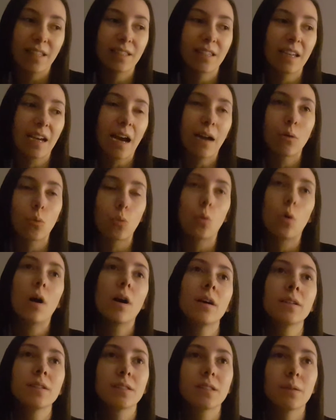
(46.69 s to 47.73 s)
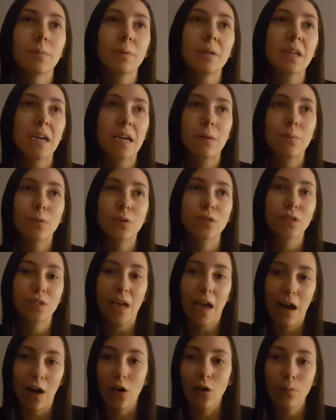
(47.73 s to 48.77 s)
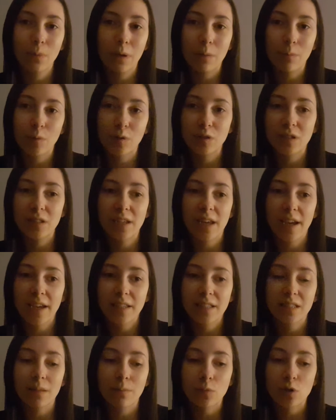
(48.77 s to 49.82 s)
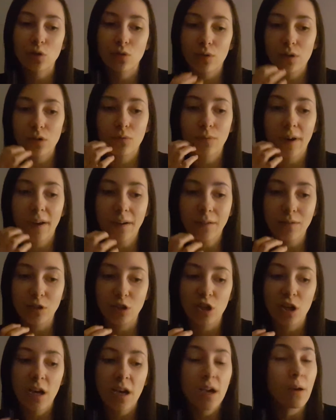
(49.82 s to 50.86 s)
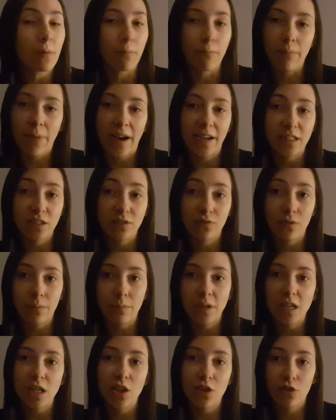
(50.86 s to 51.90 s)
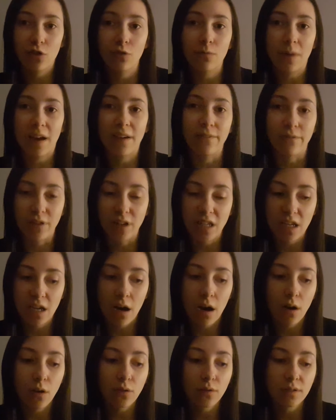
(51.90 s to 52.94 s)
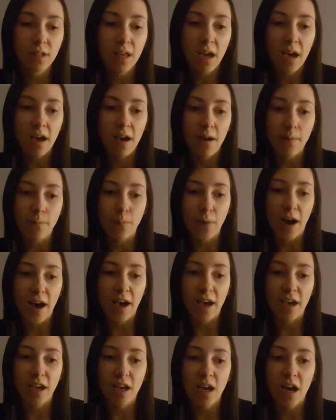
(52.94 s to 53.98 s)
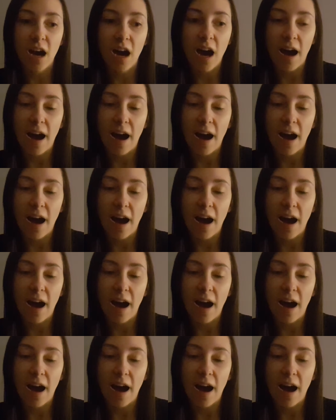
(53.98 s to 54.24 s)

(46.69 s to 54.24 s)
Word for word: It's like I want to be able to help people today in some sort of way, which best for me through my videos, but